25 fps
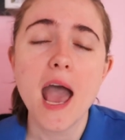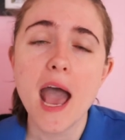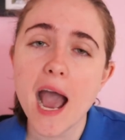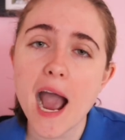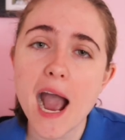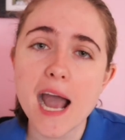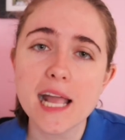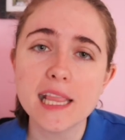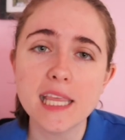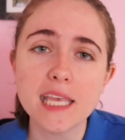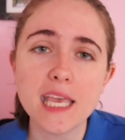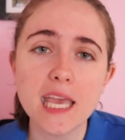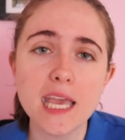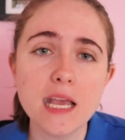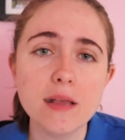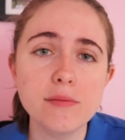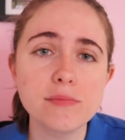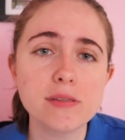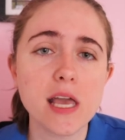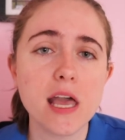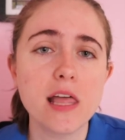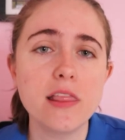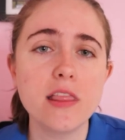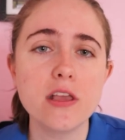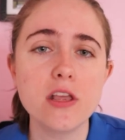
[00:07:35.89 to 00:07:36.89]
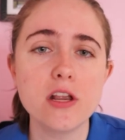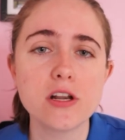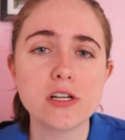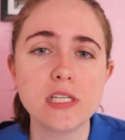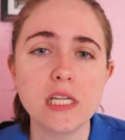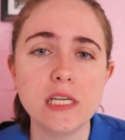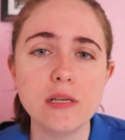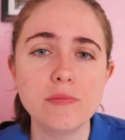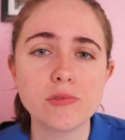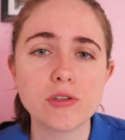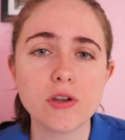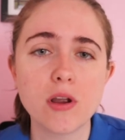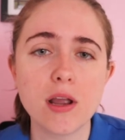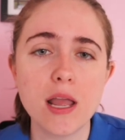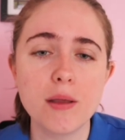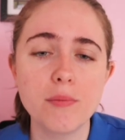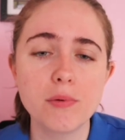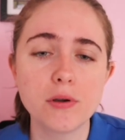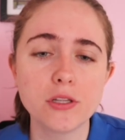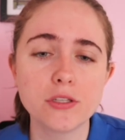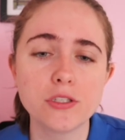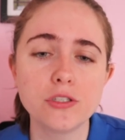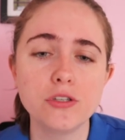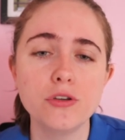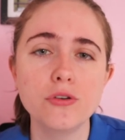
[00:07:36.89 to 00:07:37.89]
at the games and that your teams are
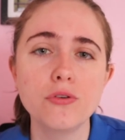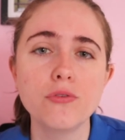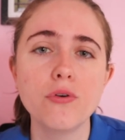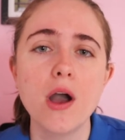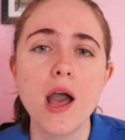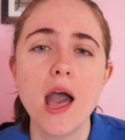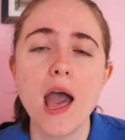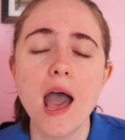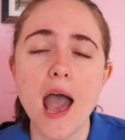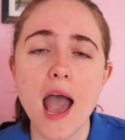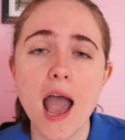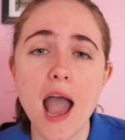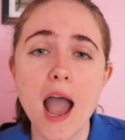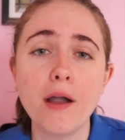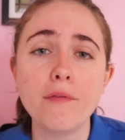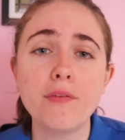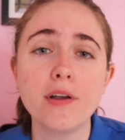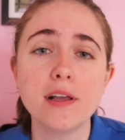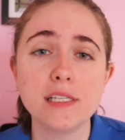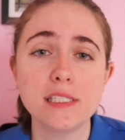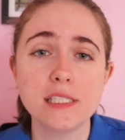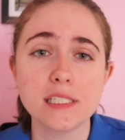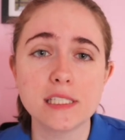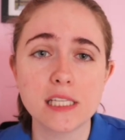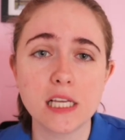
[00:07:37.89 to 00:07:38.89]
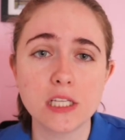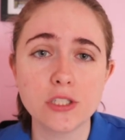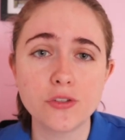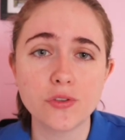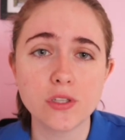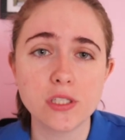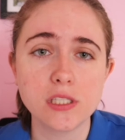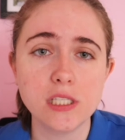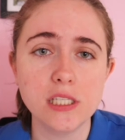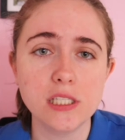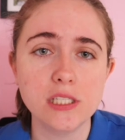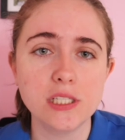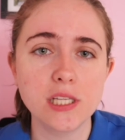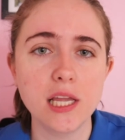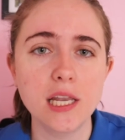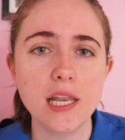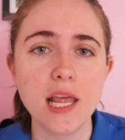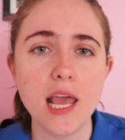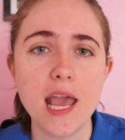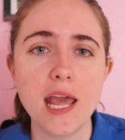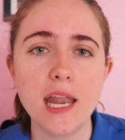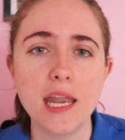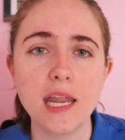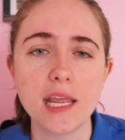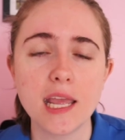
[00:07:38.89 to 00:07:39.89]
able to have a successful season
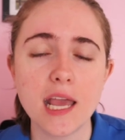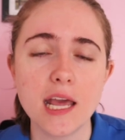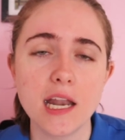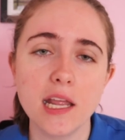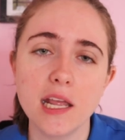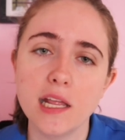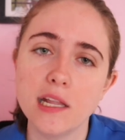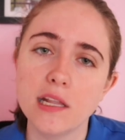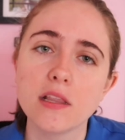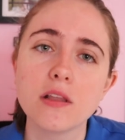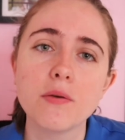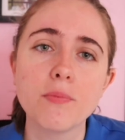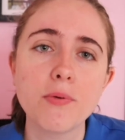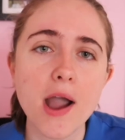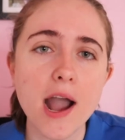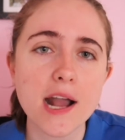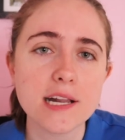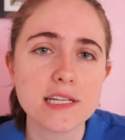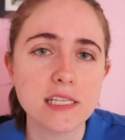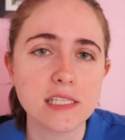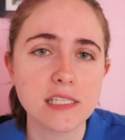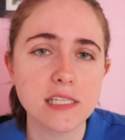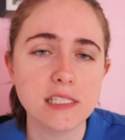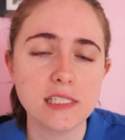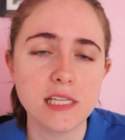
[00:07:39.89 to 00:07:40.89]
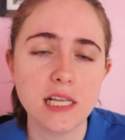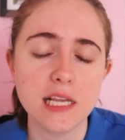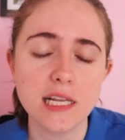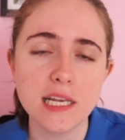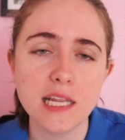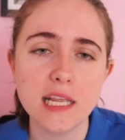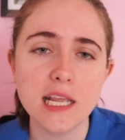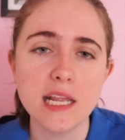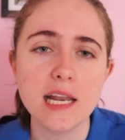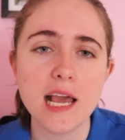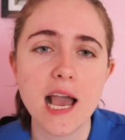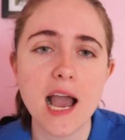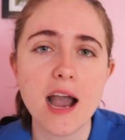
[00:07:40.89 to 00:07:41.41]
and get in the practices they need,